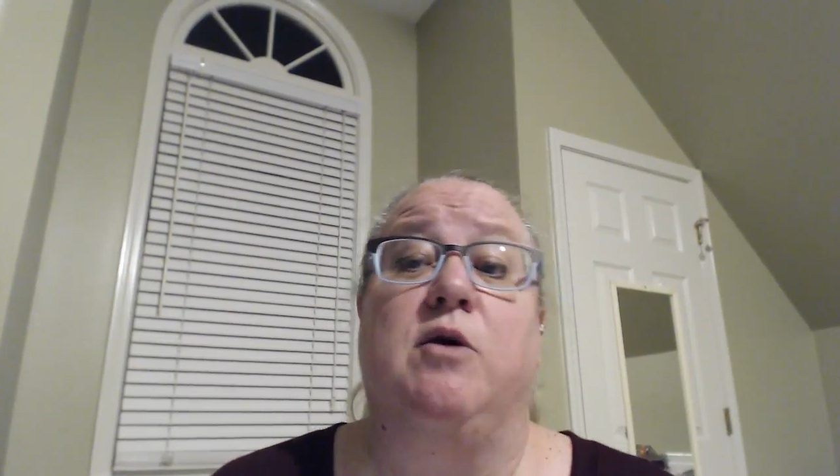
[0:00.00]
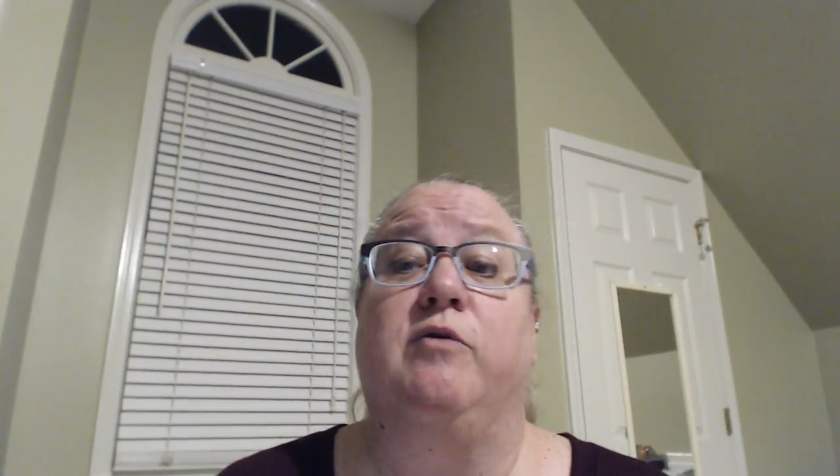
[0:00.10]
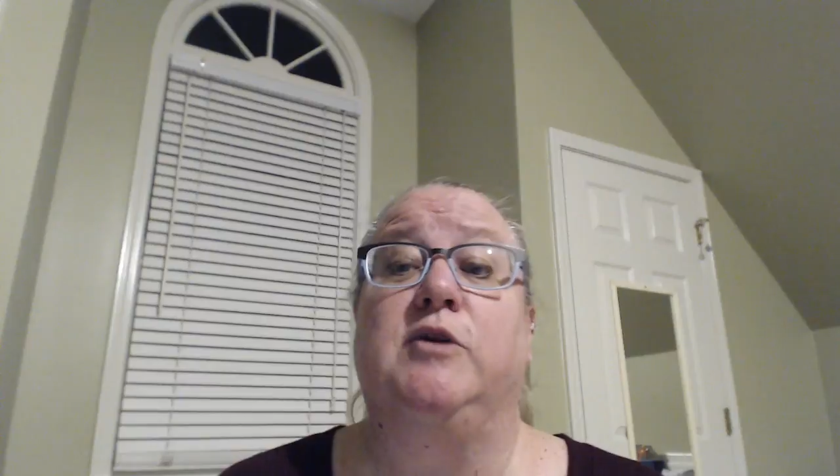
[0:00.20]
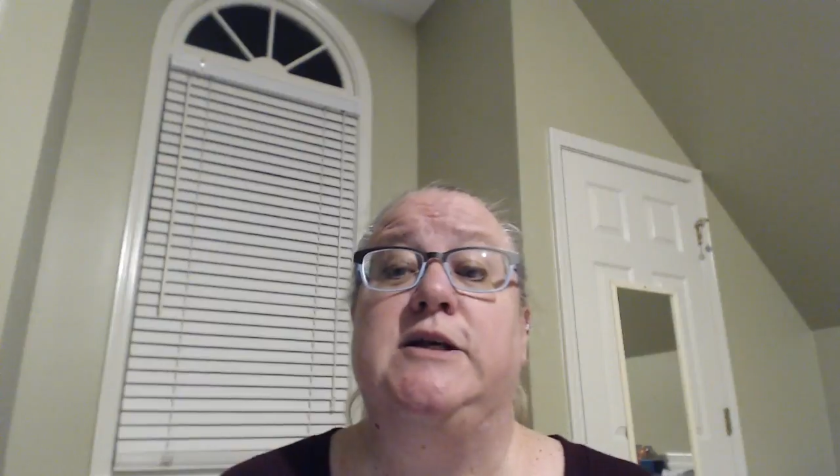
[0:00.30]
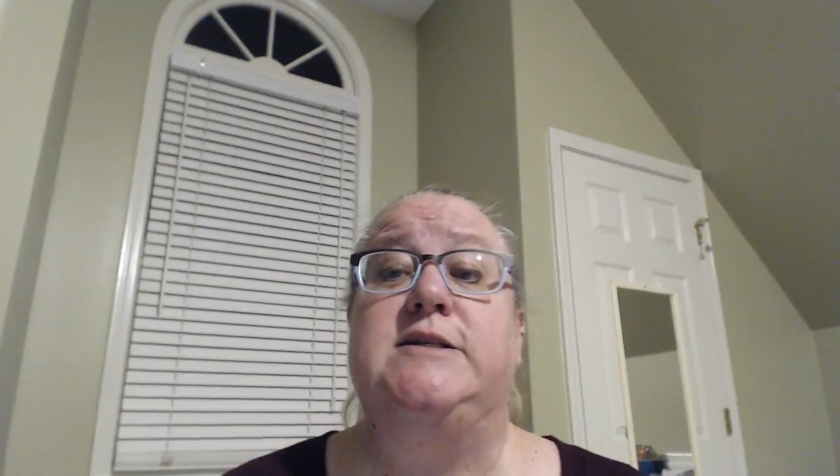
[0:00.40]

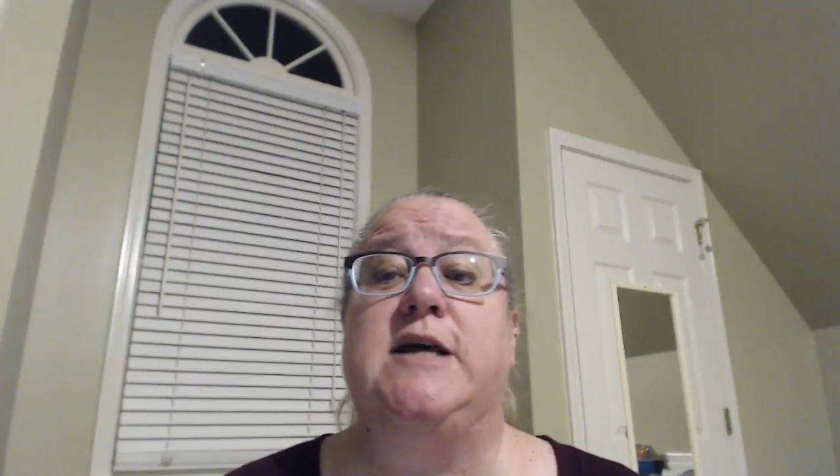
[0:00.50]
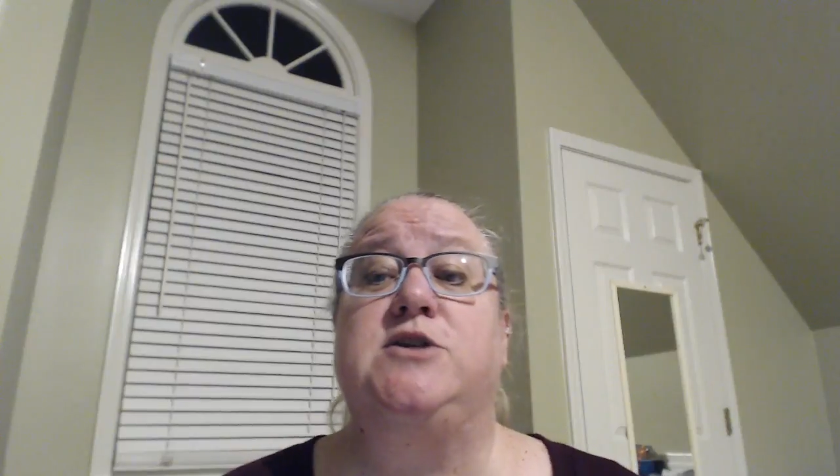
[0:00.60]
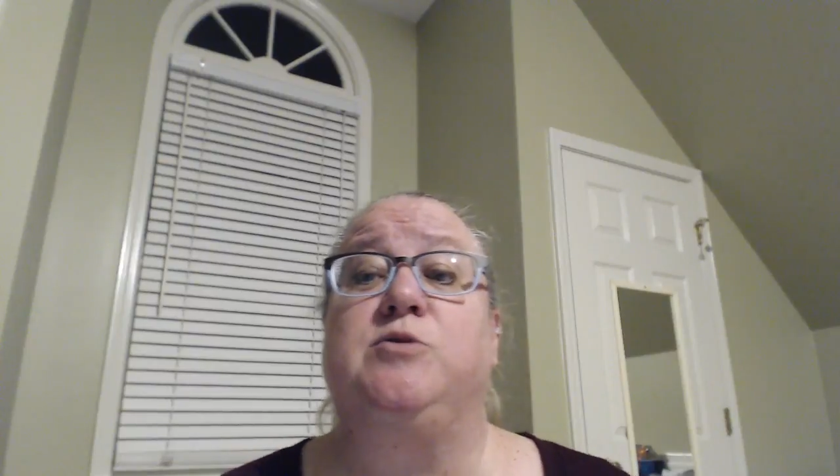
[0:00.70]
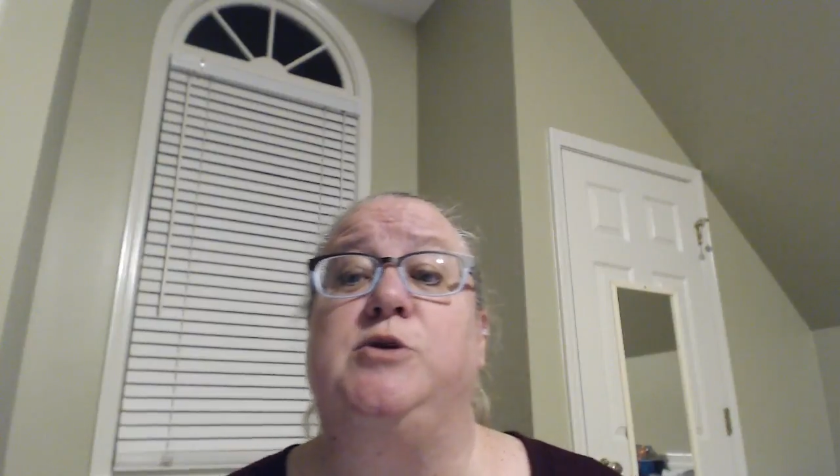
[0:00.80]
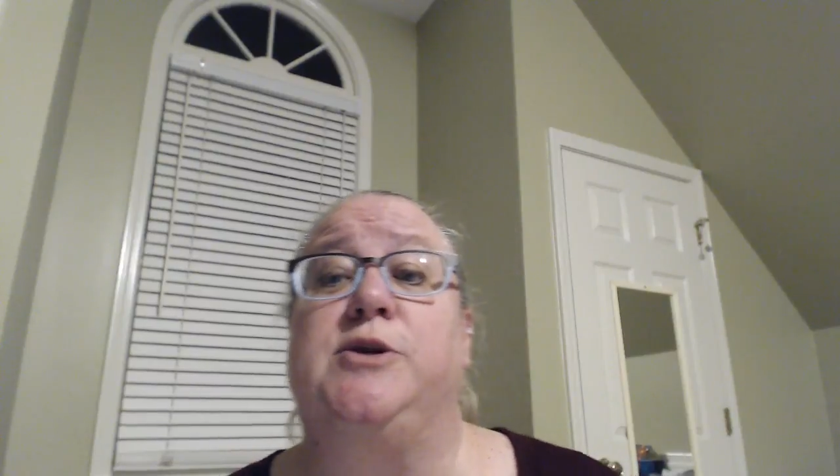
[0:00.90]
overly
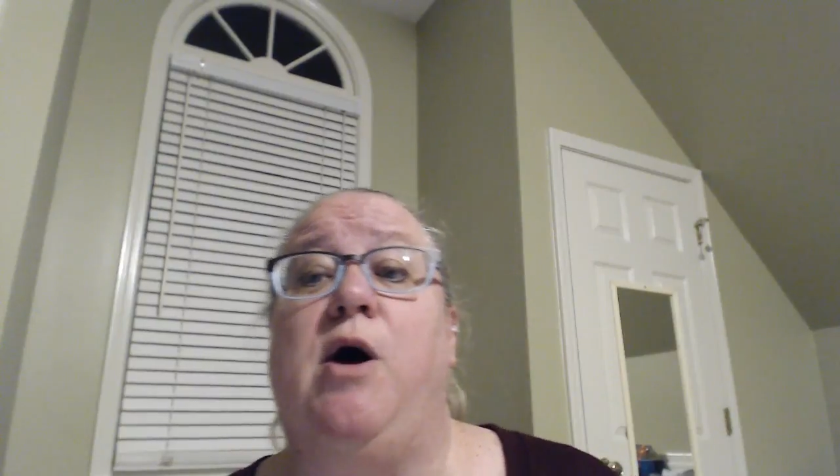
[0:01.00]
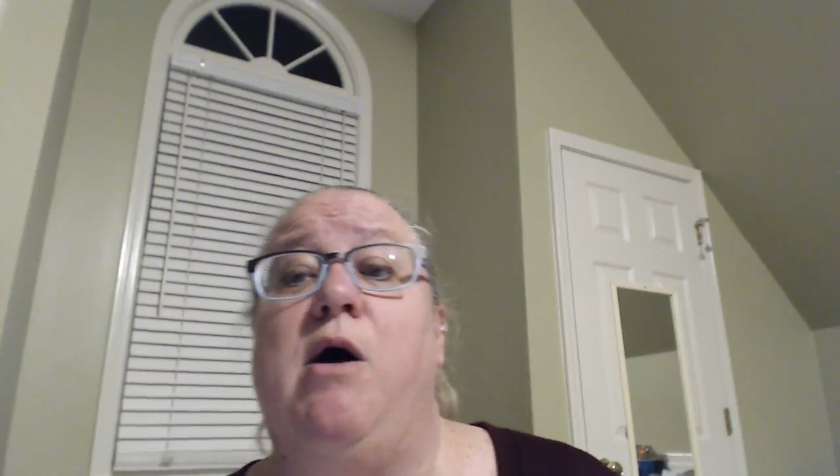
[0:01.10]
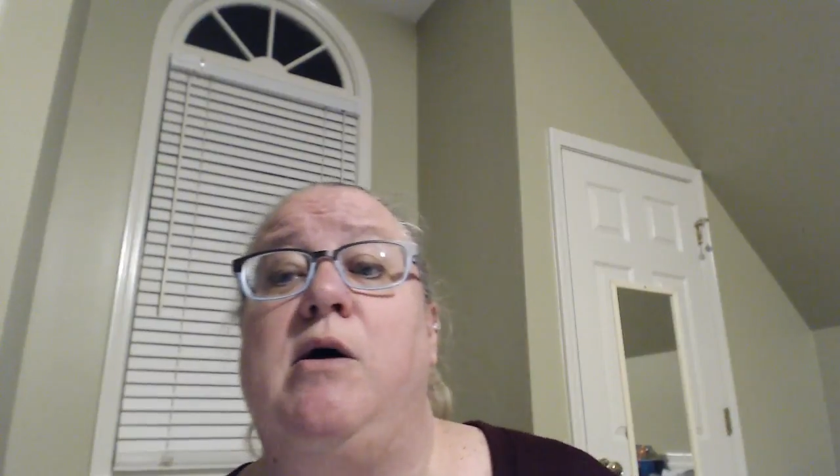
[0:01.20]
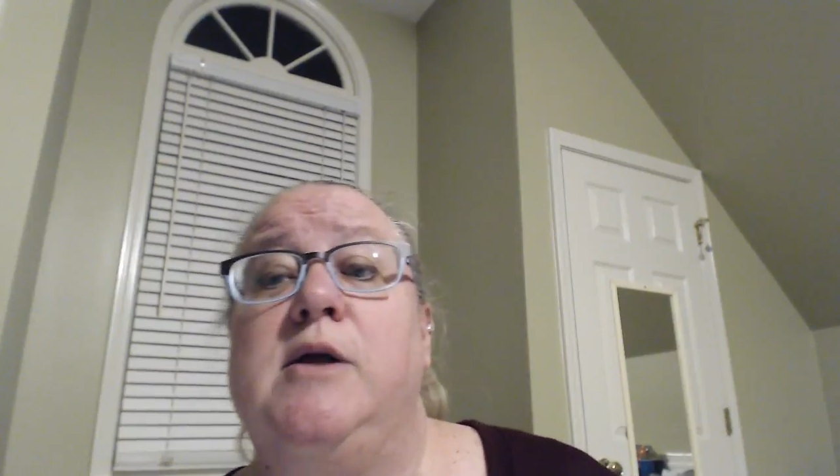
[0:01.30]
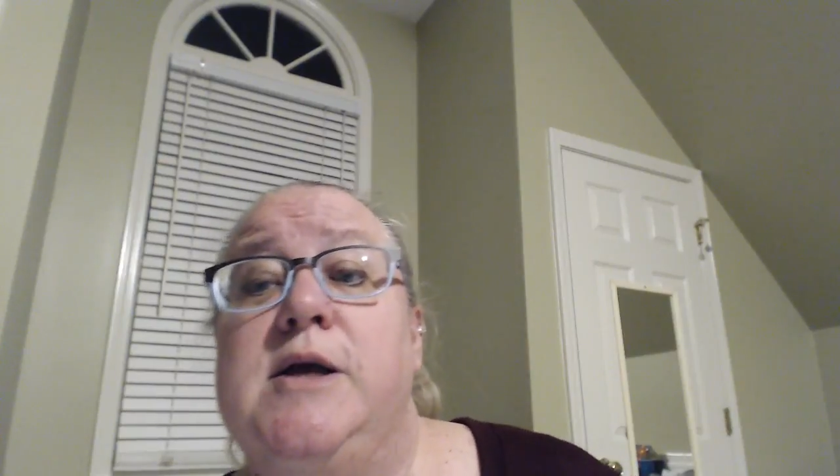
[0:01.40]
sexual at
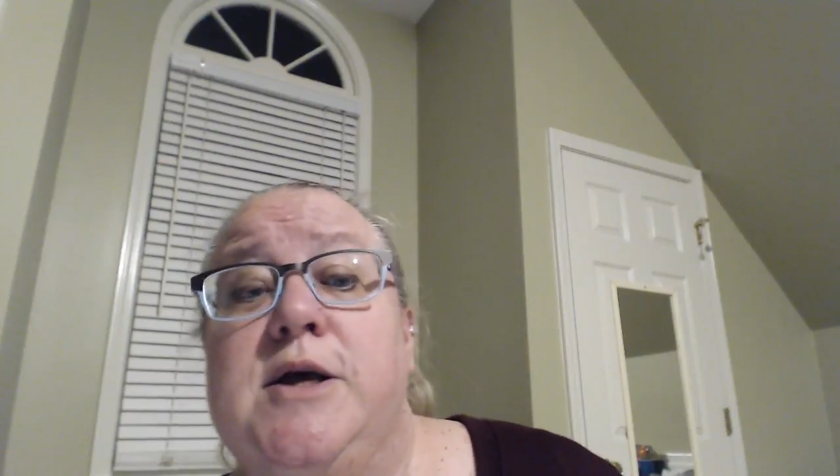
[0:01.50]
all.